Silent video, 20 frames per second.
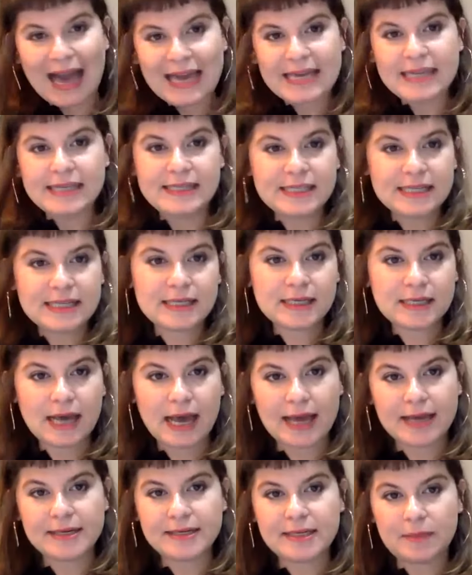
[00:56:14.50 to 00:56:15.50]
it didn't
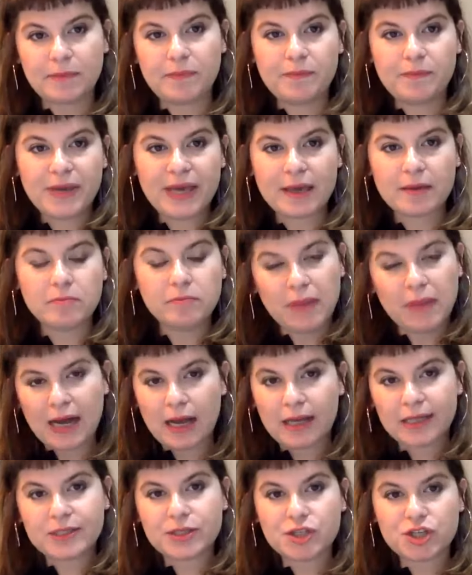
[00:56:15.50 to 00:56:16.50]
end up being
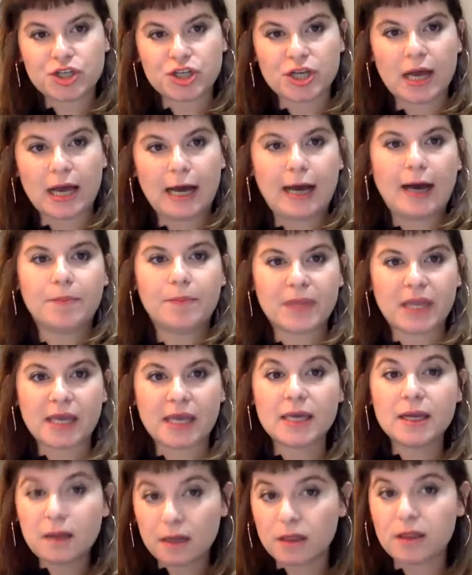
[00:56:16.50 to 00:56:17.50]
much
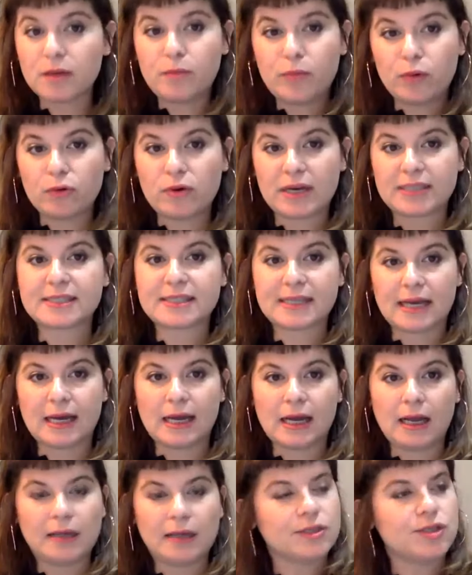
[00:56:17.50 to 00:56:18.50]
in the book as
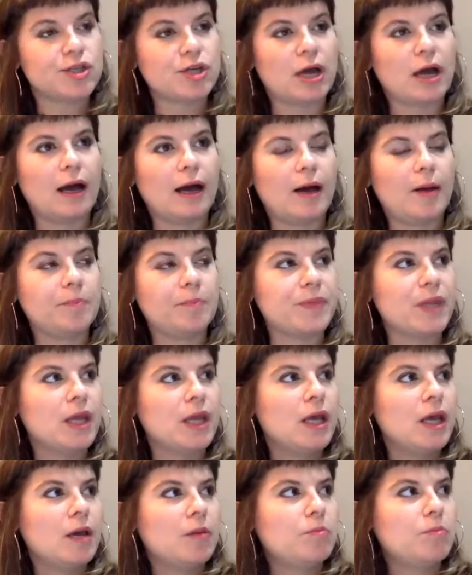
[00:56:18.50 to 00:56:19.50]
such,
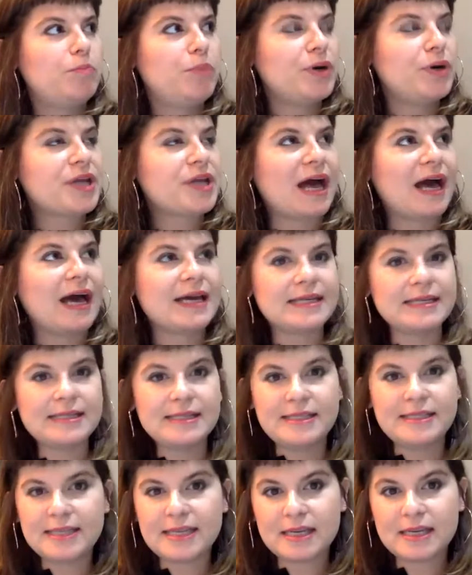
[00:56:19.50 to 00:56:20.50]
but
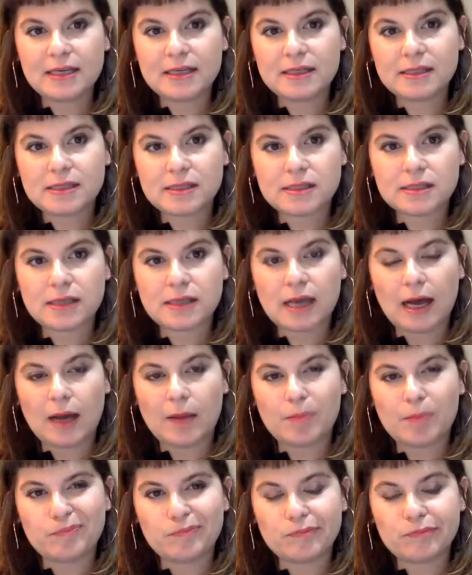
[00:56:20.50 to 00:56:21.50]
ideas
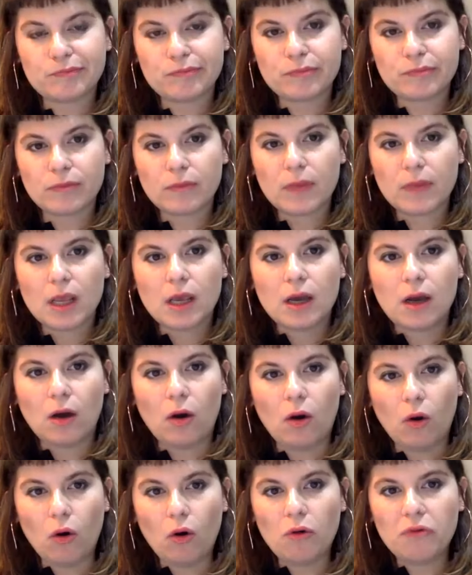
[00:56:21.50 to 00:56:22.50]

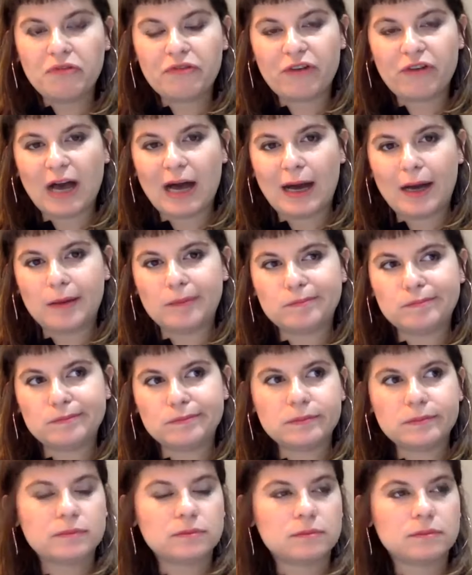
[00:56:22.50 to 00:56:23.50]
of
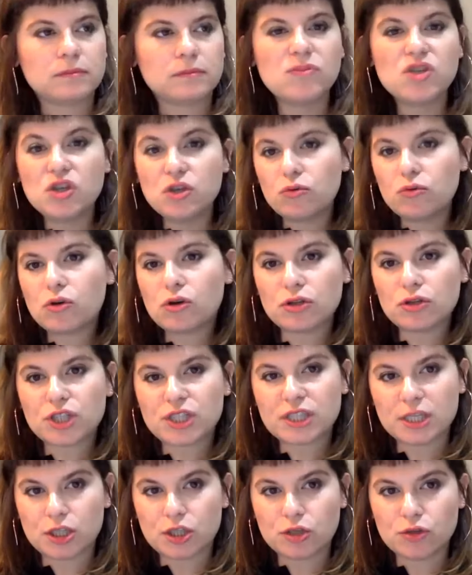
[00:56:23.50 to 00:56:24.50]
new
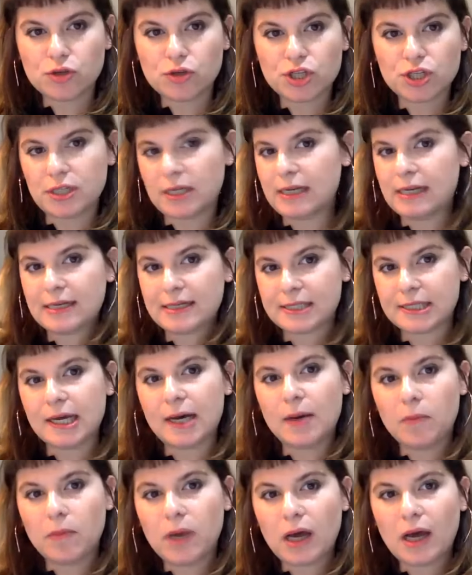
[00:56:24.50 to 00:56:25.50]

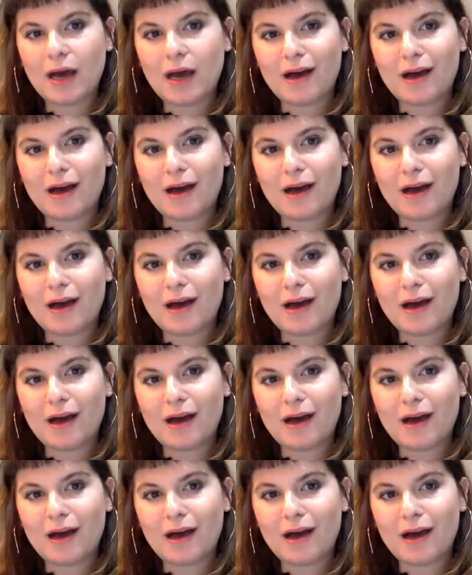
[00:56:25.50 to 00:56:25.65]
constitutionalism,